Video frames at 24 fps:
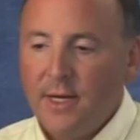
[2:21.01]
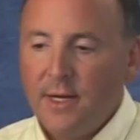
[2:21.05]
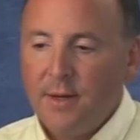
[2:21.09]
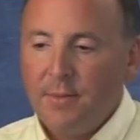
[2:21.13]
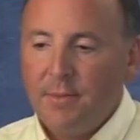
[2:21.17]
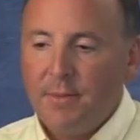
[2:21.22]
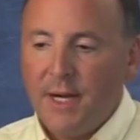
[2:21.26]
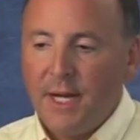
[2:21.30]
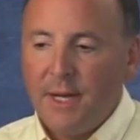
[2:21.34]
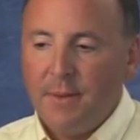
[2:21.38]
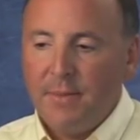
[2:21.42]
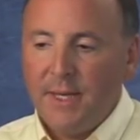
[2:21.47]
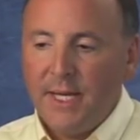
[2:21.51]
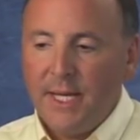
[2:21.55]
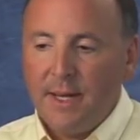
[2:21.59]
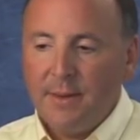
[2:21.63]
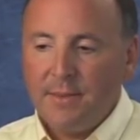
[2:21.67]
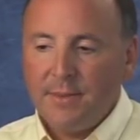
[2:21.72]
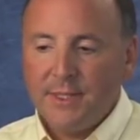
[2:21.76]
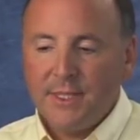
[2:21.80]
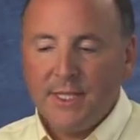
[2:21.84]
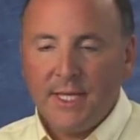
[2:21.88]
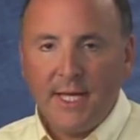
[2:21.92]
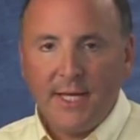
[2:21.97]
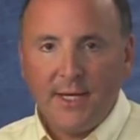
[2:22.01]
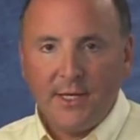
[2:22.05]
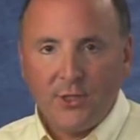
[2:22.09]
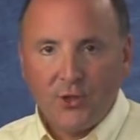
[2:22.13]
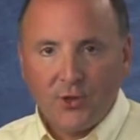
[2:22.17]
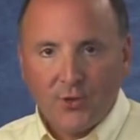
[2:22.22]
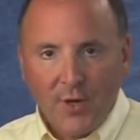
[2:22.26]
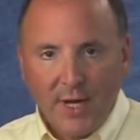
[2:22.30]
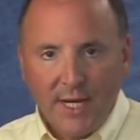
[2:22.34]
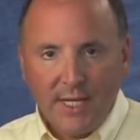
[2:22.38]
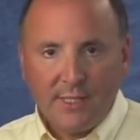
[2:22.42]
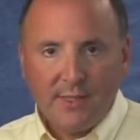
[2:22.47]
By being able to get a
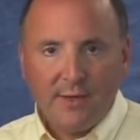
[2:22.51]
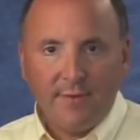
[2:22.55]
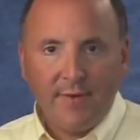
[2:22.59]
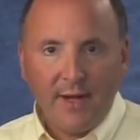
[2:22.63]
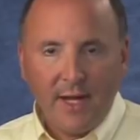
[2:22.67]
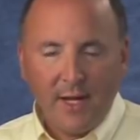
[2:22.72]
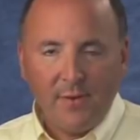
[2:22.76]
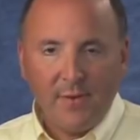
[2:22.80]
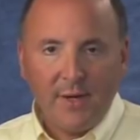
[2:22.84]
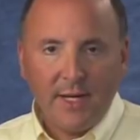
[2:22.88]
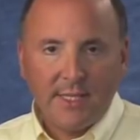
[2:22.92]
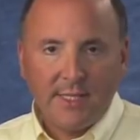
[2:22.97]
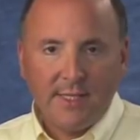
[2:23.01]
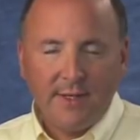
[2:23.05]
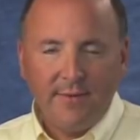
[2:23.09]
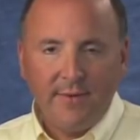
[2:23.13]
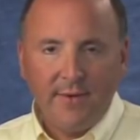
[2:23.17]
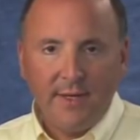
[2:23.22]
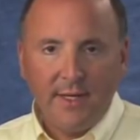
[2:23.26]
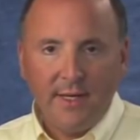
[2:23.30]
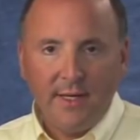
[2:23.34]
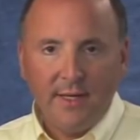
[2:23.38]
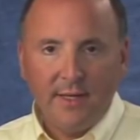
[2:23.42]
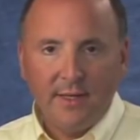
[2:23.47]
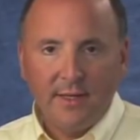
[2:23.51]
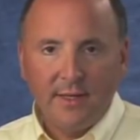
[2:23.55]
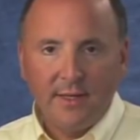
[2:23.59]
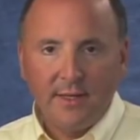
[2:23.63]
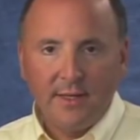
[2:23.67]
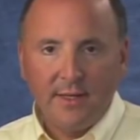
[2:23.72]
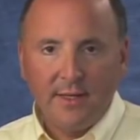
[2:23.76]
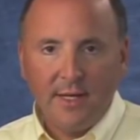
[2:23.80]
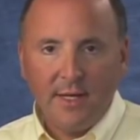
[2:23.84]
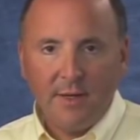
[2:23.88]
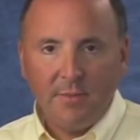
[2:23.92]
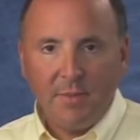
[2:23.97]
trace of I.O. activity,
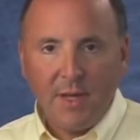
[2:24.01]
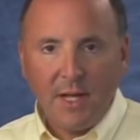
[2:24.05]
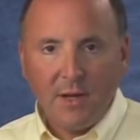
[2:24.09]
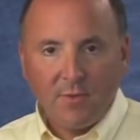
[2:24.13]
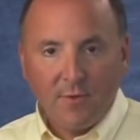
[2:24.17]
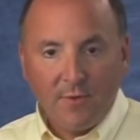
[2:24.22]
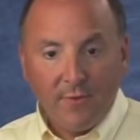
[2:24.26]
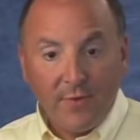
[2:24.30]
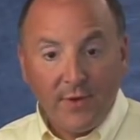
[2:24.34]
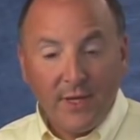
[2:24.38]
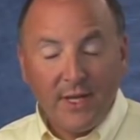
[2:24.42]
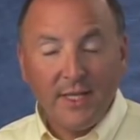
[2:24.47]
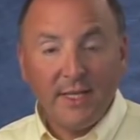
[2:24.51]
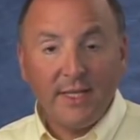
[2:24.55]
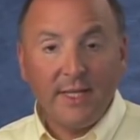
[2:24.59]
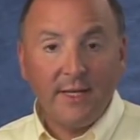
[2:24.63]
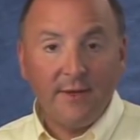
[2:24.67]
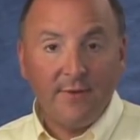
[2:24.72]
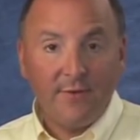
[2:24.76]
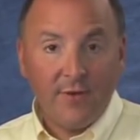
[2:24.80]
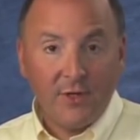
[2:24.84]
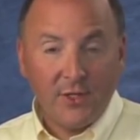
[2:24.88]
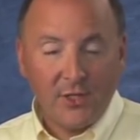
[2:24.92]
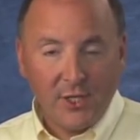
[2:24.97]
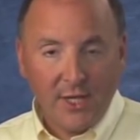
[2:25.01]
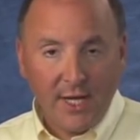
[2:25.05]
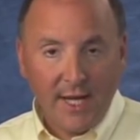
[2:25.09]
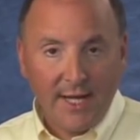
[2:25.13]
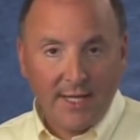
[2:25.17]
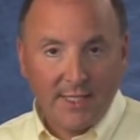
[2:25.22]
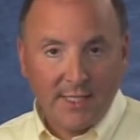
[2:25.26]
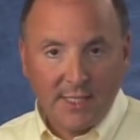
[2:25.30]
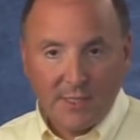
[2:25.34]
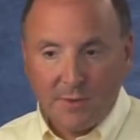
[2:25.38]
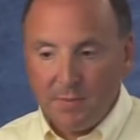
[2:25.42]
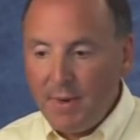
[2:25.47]
it may reveal inefficient
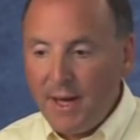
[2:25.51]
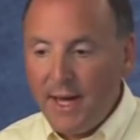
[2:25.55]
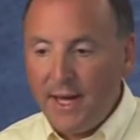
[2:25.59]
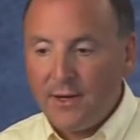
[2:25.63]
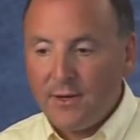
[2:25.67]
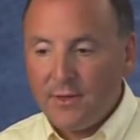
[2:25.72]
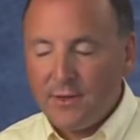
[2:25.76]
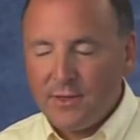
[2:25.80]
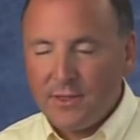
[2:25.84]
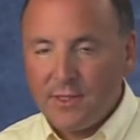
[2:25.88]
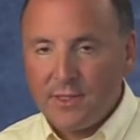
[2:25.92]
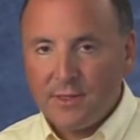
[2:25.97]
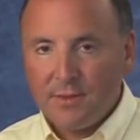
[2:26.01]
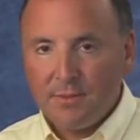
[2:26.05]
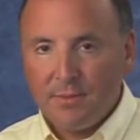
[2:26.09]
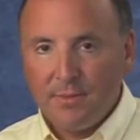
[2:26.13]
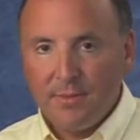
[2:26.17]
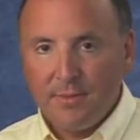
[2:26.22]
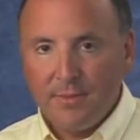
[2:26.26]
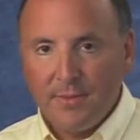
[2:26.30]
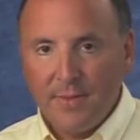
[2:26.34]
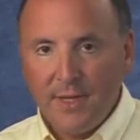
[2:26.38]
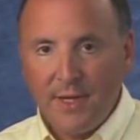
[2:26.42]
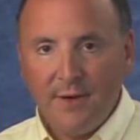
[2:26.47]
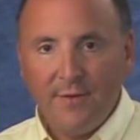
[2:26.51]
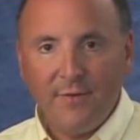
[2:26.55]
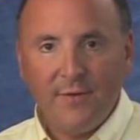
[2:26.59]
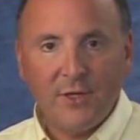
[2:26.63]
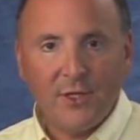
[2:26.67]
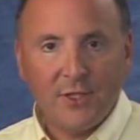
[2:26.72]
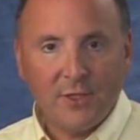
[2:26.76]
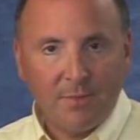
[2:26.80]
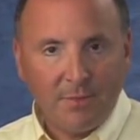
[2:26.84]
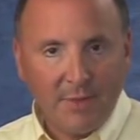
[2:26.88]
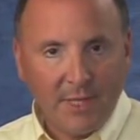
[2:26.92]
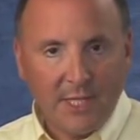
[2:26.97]
access patterns,
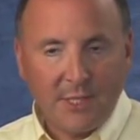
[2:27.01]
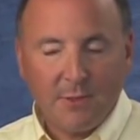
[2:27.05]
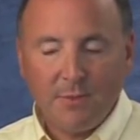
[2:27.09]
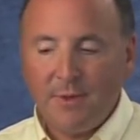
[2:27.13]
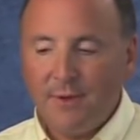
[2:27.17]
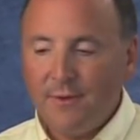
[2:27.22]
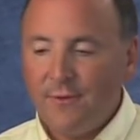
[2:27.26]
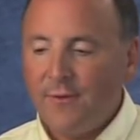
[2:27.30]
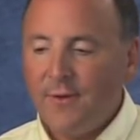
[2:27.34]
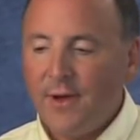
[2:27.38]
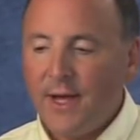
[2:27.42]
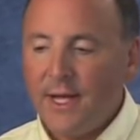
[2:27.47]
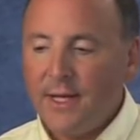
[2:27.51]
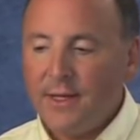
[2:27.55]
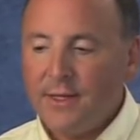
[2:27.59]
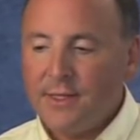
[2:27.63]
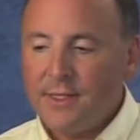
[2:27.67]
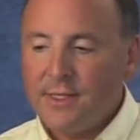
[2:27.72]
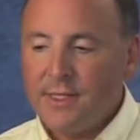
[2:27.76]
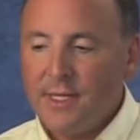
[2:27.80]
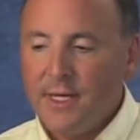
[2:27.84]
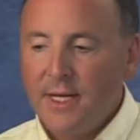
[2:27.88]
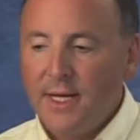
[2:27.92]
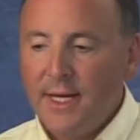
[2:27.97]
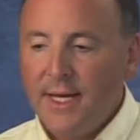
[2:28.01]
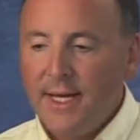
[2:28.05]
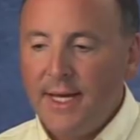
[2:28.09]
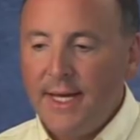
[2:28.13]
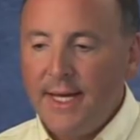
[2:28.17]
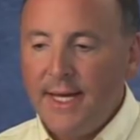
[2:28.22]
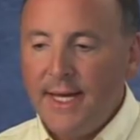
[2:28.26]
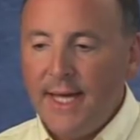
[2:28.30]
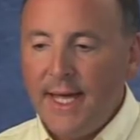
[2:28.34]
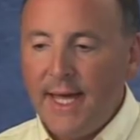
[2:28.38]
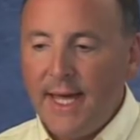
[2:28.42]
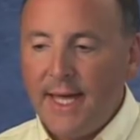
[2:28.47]
inefficient placement of files,
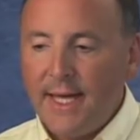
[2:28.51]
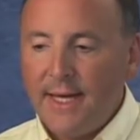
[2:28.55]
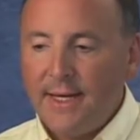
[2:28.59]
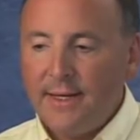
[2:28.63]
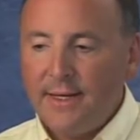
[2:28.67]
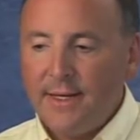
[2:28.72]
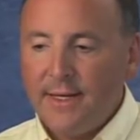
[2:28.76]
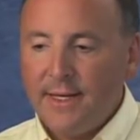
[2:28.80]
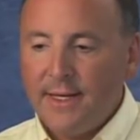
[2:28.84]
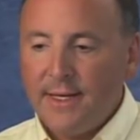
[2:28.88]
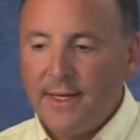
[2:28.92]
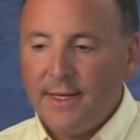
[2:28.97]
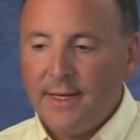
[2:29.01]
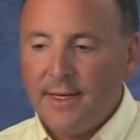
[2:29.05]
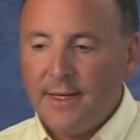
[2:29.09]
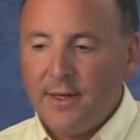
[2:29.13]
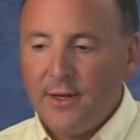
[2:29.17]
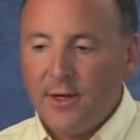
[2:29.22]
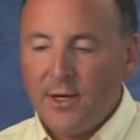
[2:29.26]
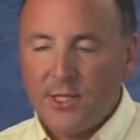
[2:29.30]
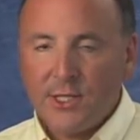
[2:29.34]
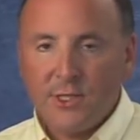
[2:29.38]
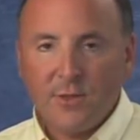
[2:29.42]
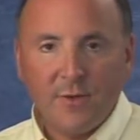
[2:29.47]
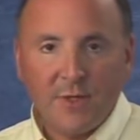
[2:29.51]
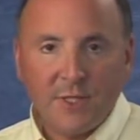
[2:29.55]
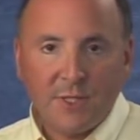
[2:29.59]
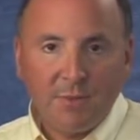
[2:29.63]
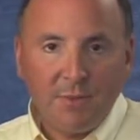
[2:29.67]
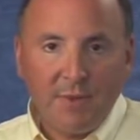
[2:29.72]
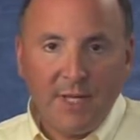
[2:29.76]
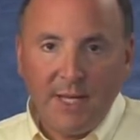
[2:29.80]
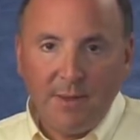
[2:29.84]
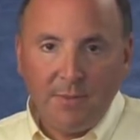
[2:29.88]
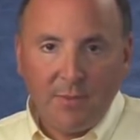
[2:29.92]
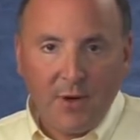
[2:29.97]
and uh, also
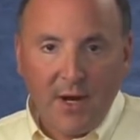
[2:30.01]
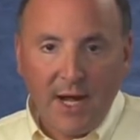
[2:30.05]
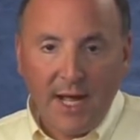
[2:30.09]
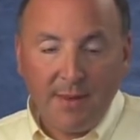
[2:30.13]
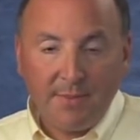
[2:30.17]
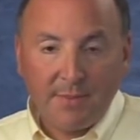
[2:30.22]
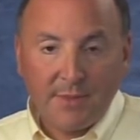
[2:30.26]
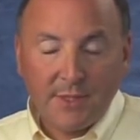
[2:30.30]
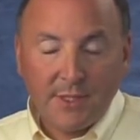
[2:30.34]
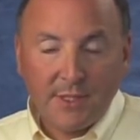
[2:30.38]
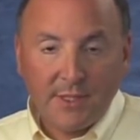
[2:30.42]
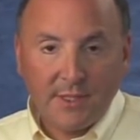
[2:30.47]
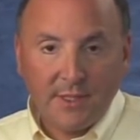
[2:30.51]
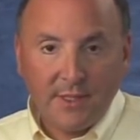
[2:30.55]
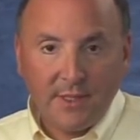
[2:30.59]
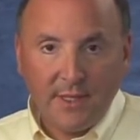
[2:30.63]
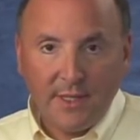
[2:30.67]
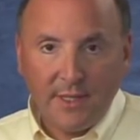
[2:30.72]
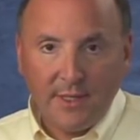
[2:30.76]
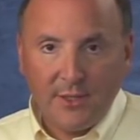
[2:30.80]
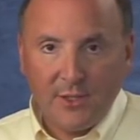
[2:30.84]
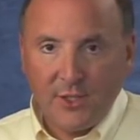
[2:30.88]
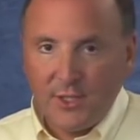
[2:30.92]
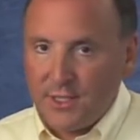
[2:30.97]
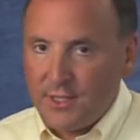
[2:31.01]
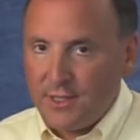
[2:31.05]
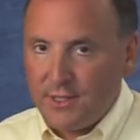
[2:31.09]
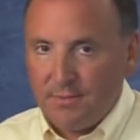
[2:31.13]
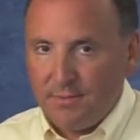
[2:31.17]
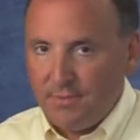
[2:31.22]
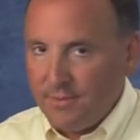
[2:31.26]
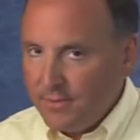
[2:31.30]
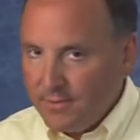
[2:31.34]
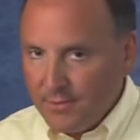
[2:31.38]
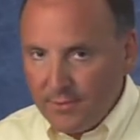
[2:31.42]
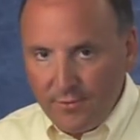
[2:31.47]
explain perhaps uh, just
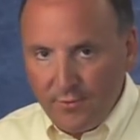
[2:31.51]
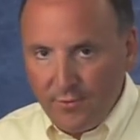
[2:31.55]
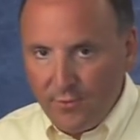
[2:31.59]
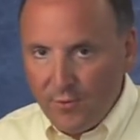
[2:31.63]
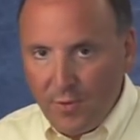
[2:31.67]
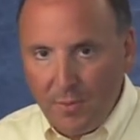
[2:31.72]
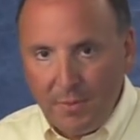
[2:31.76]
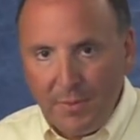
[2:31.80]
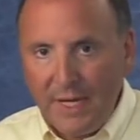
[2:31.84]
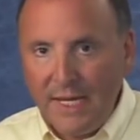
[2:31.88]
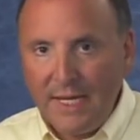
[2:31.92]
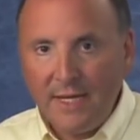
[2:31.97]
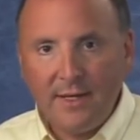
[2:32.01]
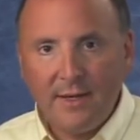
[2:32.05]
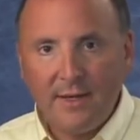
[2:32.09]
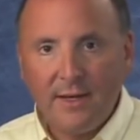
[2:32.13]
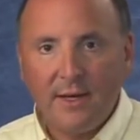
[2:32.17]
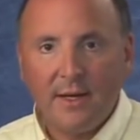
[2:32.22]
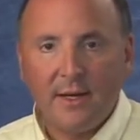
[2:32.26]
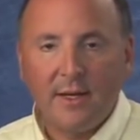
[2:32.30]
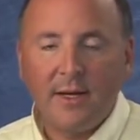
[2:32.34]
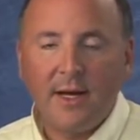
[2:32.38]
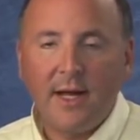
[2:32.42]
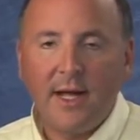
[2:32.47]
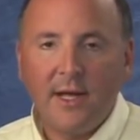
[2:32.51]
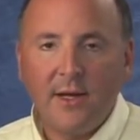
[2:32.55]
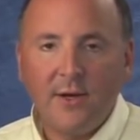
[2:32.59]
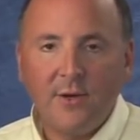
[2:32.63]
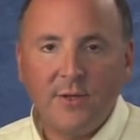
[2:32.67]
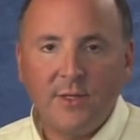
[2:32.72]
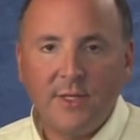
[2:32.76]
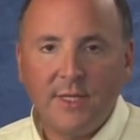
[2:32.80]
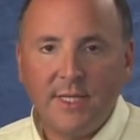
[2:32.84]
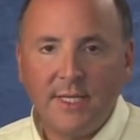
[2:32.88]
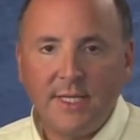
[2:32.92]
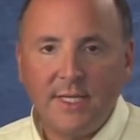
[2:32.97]
repeated I.O.
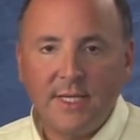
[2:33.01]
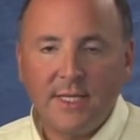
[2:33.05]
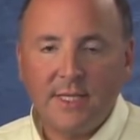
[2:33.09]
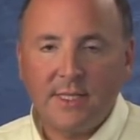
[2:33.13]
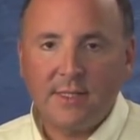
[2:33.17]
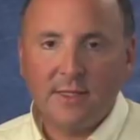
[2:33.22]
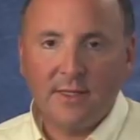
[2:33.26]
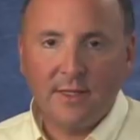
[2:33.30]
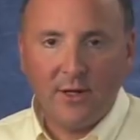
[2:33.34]
to the disk.